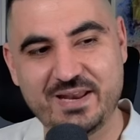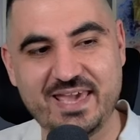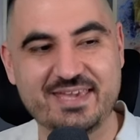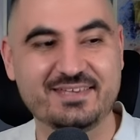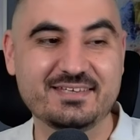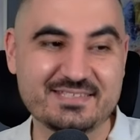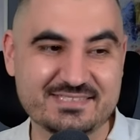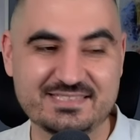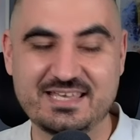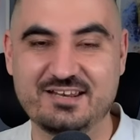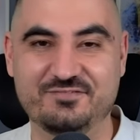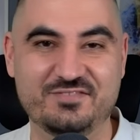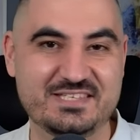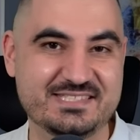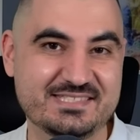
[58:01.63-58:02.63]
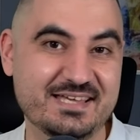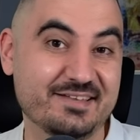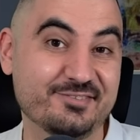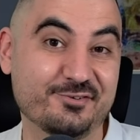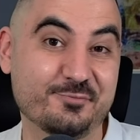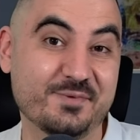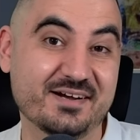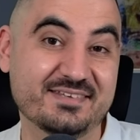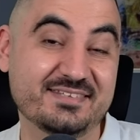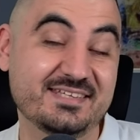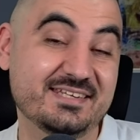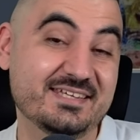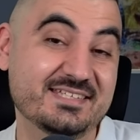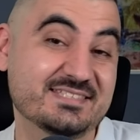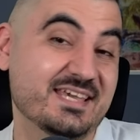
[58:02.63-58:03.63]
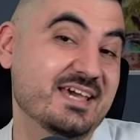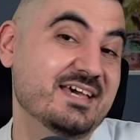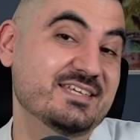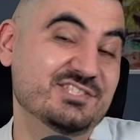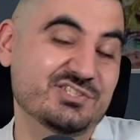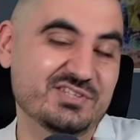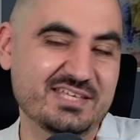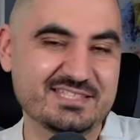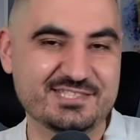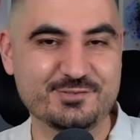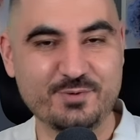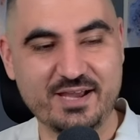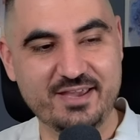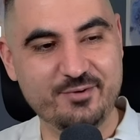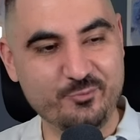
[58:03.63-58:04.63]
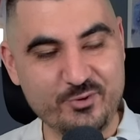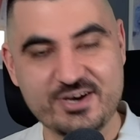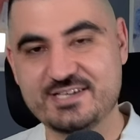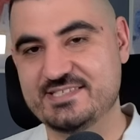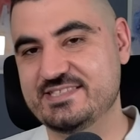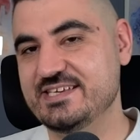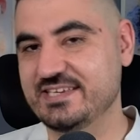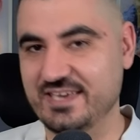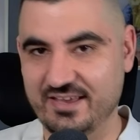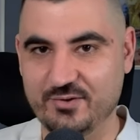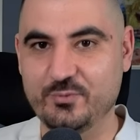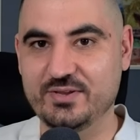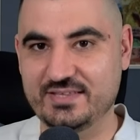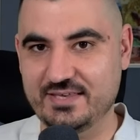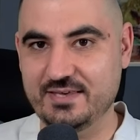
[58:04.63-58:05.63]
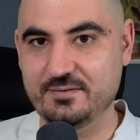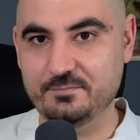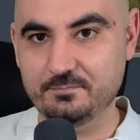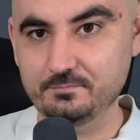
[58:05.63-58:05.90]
playing instead of Lisandro Martinez, so that's why we're sticking with him.